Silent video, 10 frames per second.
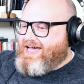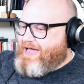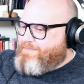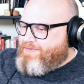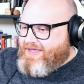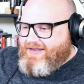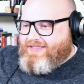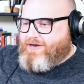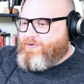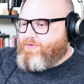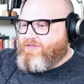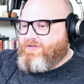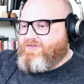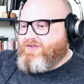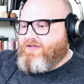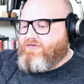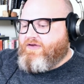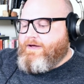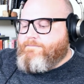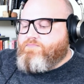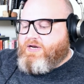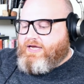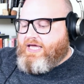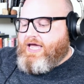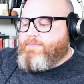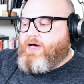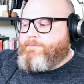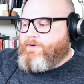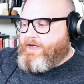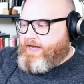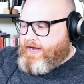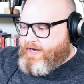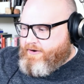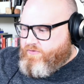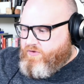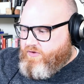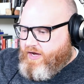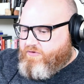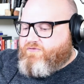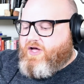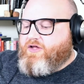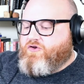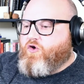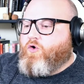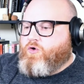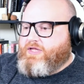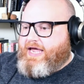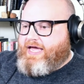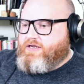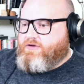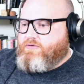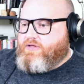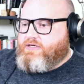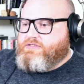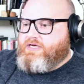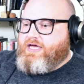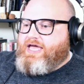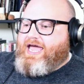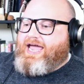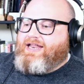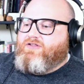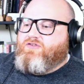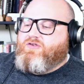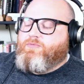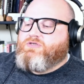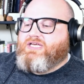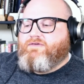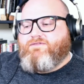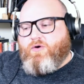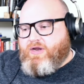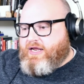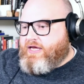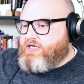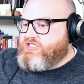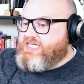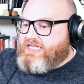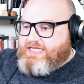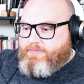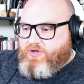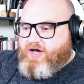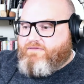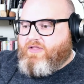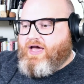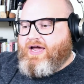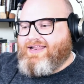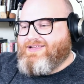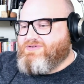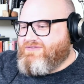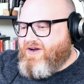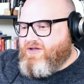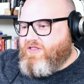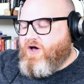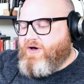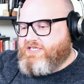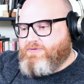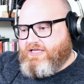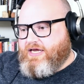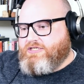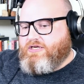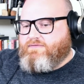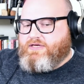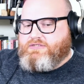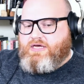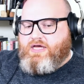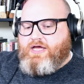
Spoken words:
I played a little bit with it since, but it came up and I was voluntold I had to do this. And someone was like, phone it in, just get a template offline. And there was a very low expectation of this.